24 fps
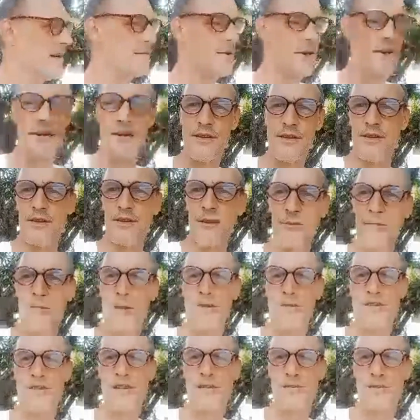But the
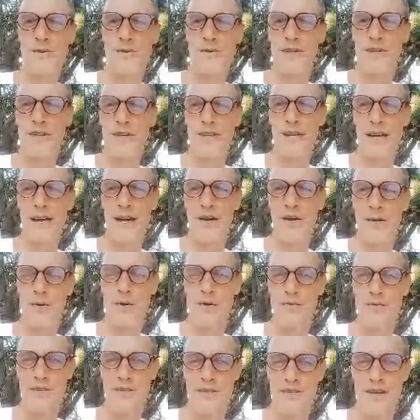most difficult thing to get hold
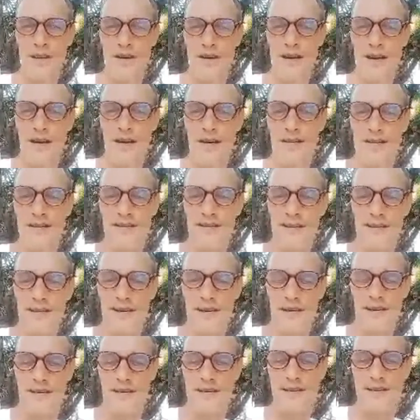of is the
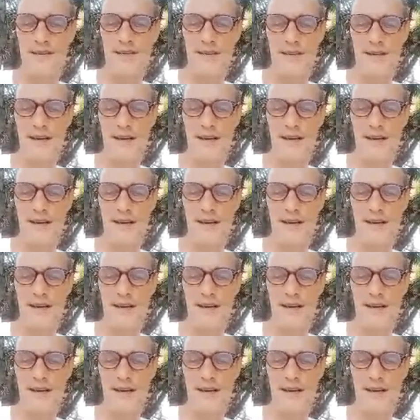yeast.